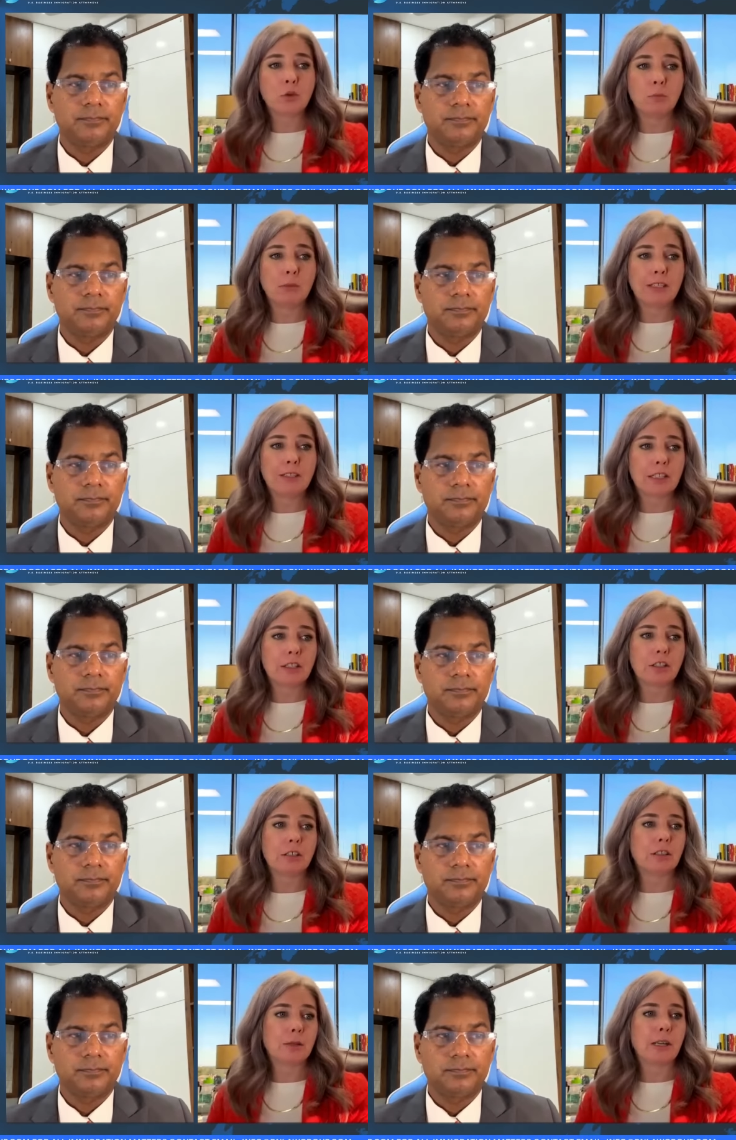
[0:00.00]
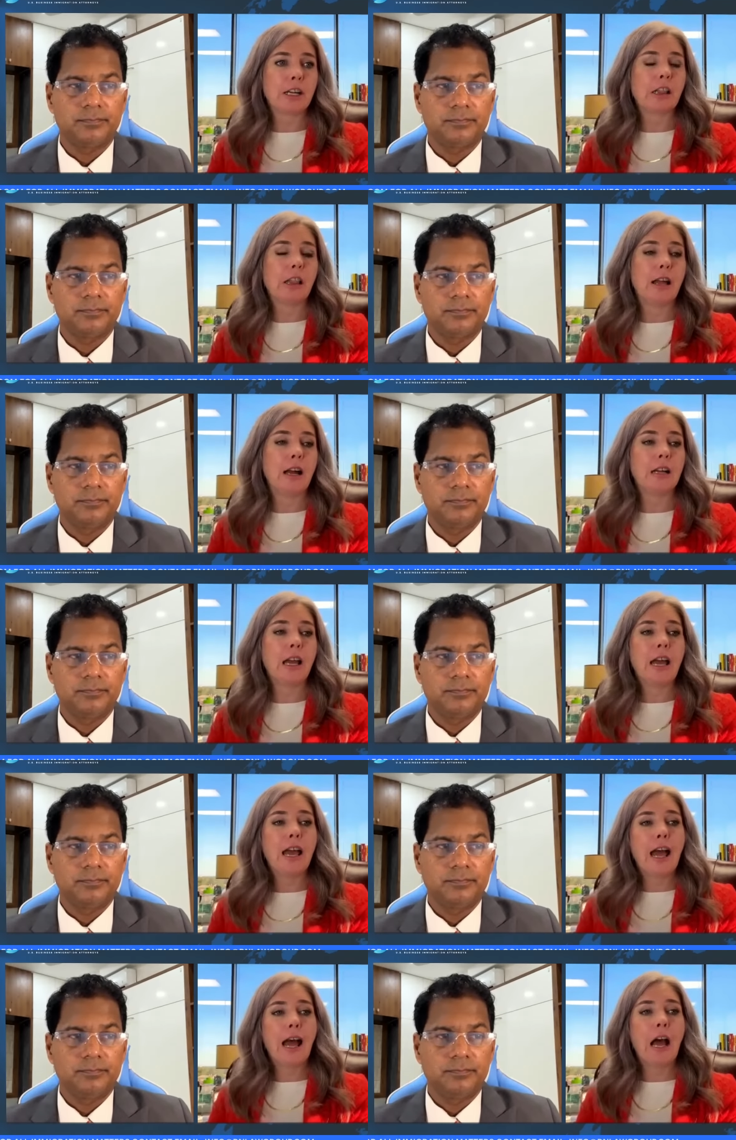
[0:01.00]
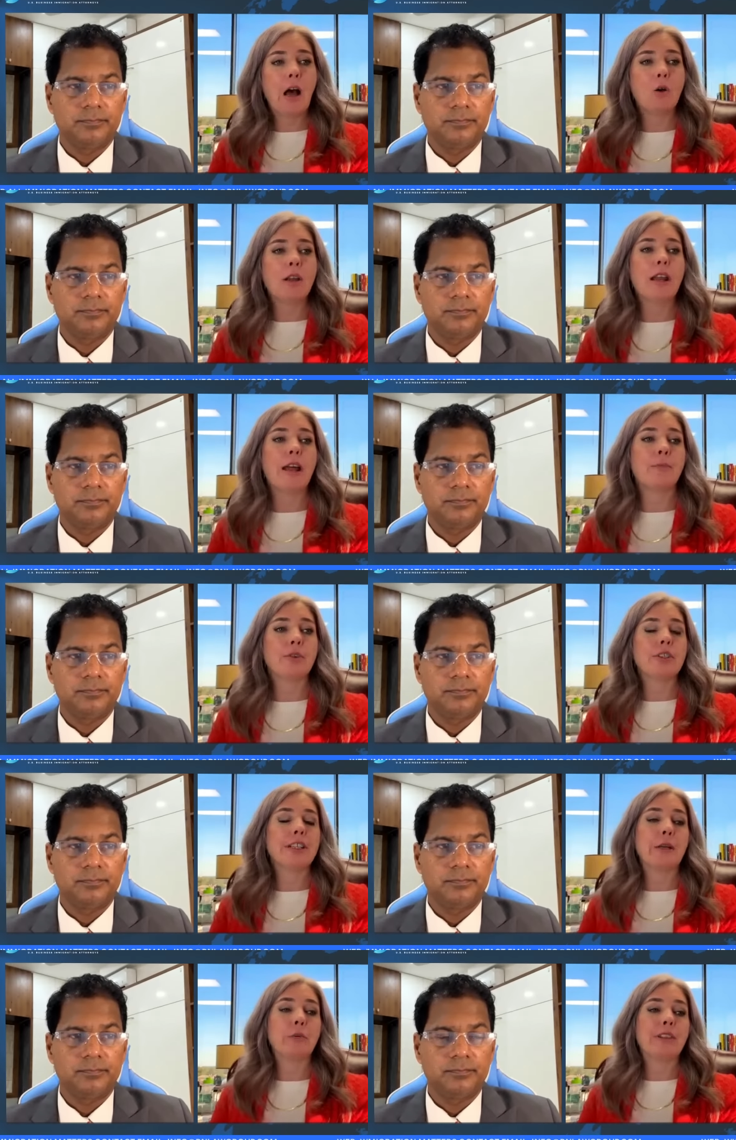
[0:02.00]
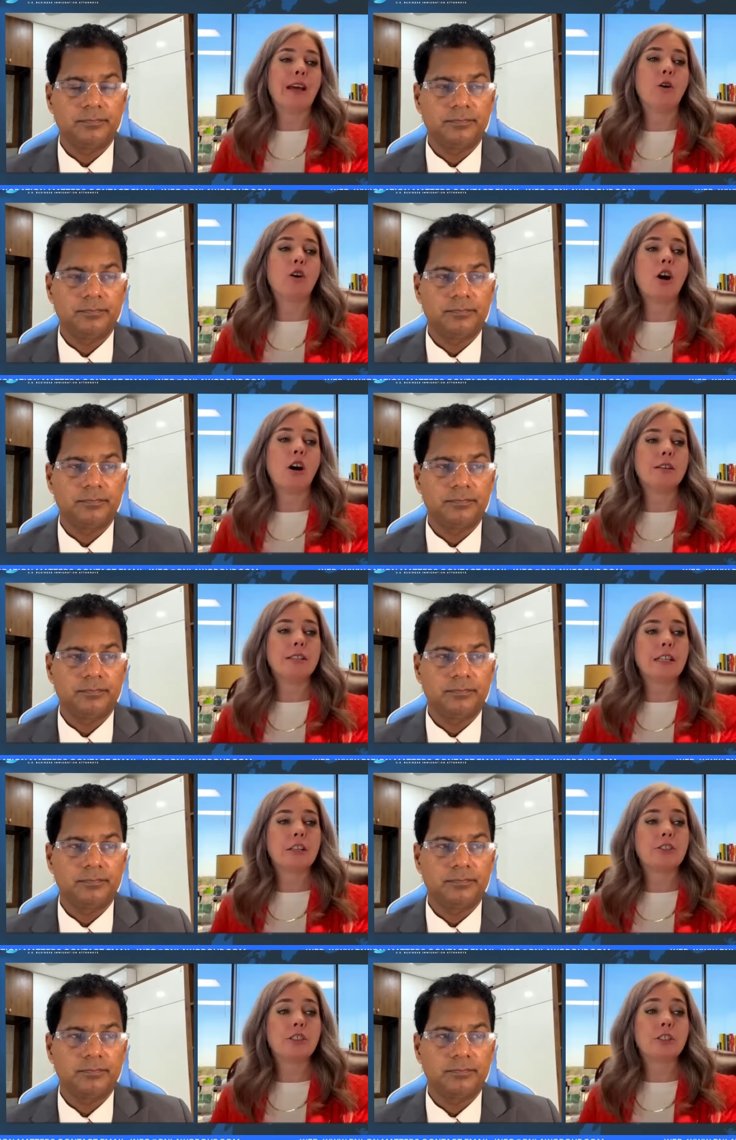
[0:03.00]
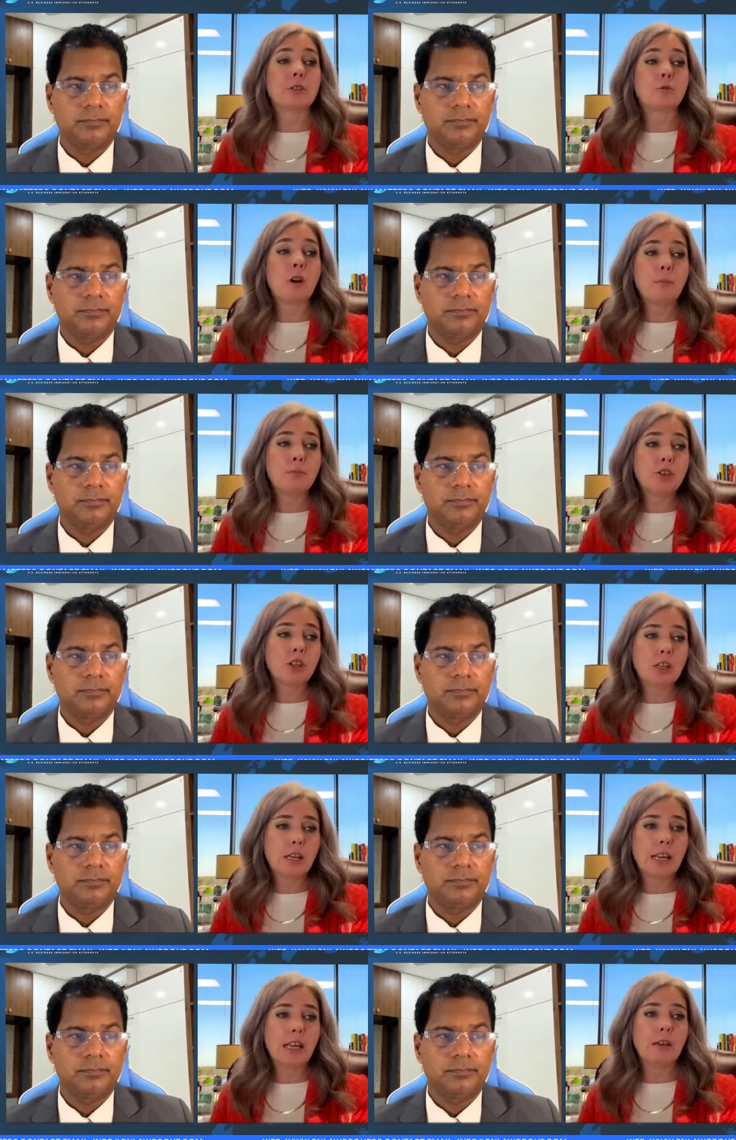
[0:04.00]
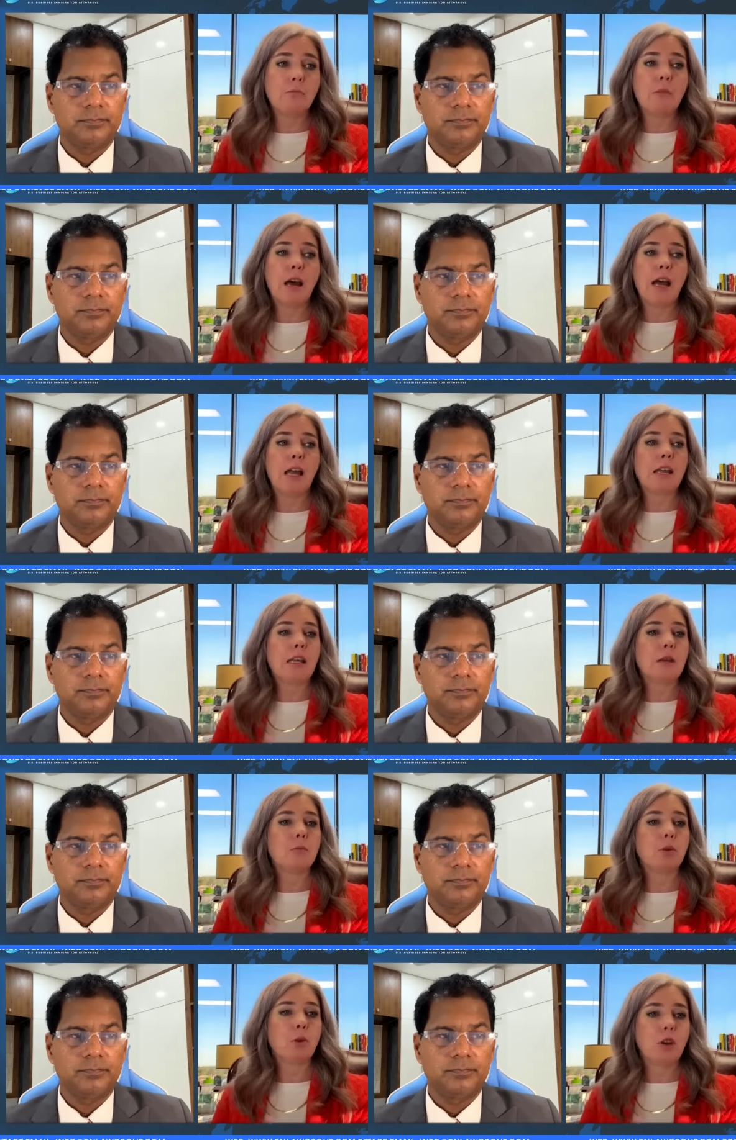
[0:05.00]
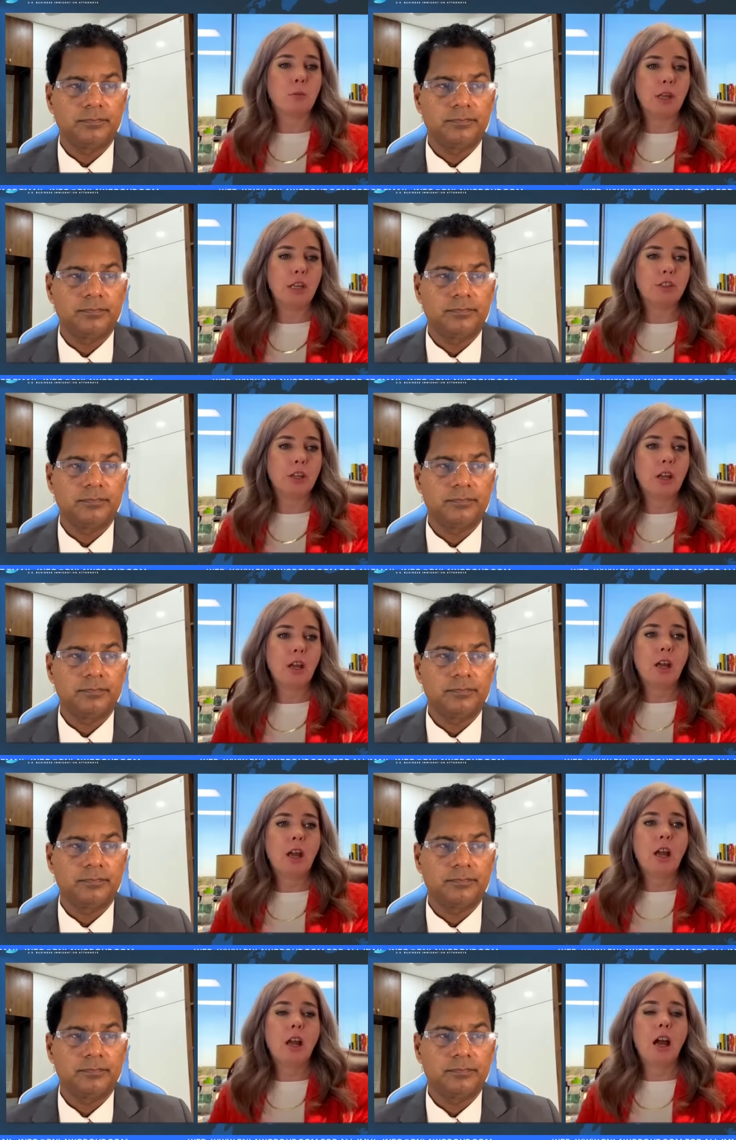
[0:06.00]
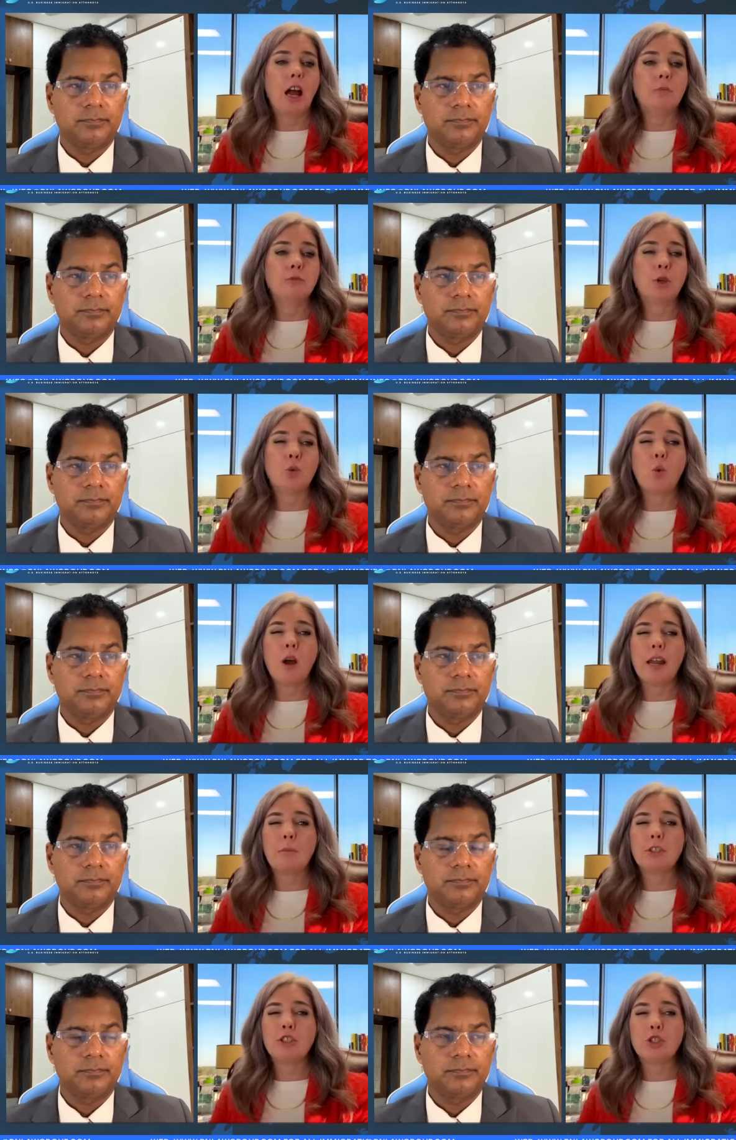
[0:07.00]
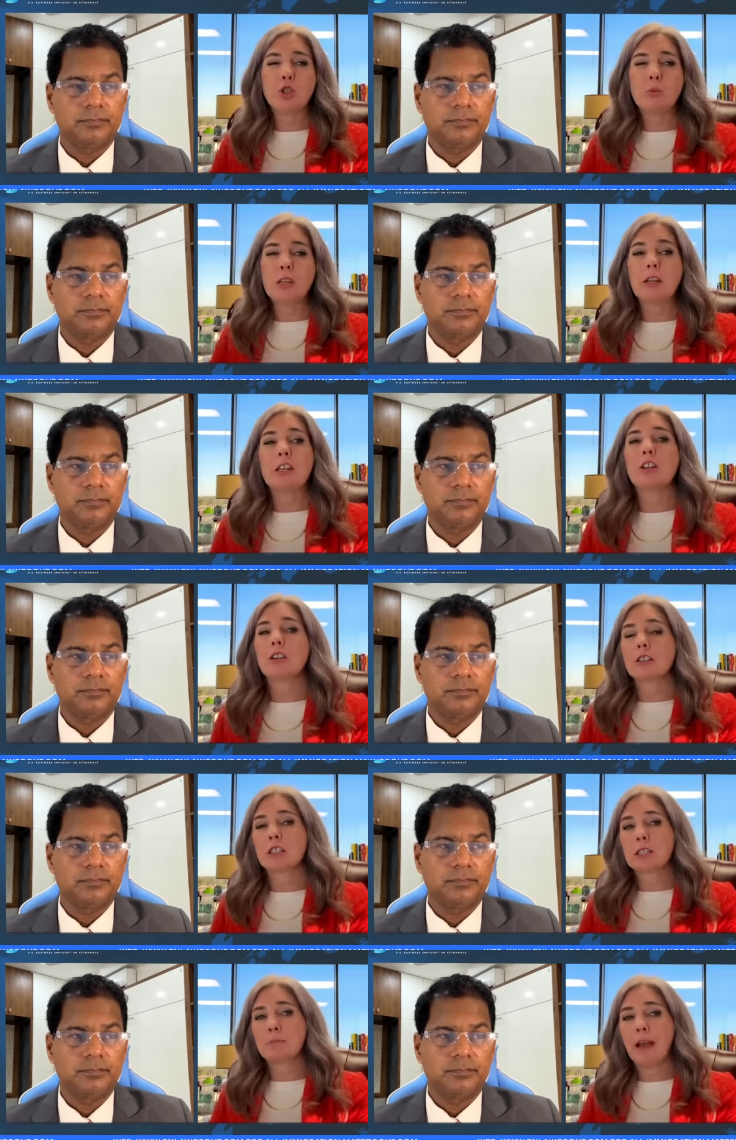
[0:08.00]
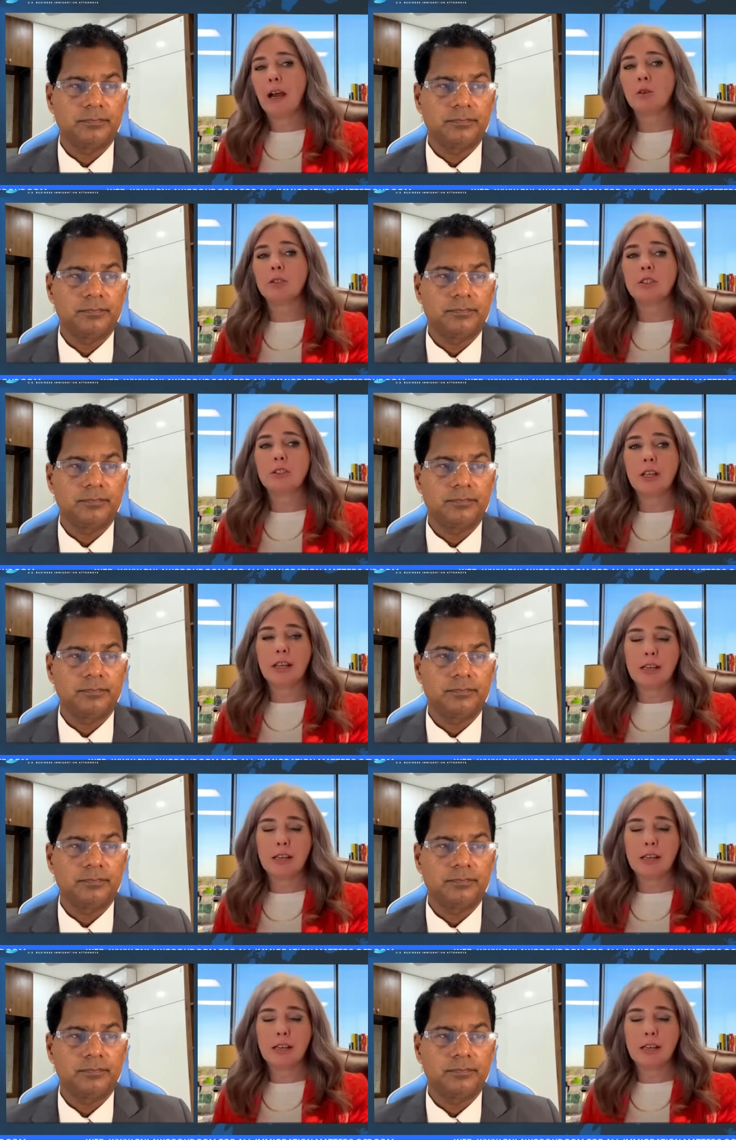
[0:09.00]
Speaker 1: H-1B 6-year limit clock, how can I proceed without causing a disruption in my employment? So one, I'm assuming your spouse is